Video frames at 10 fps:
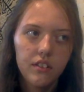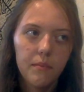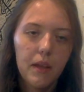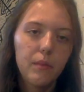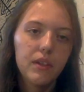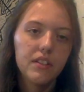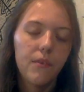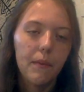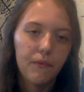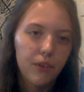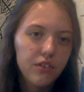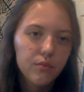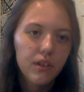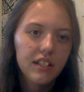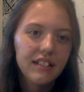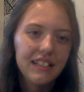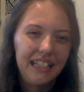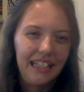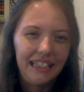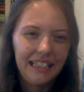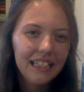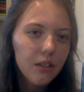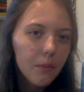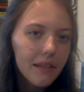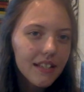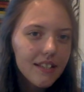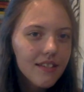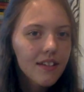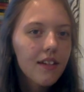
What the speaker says: the main ones from the first one a little bit,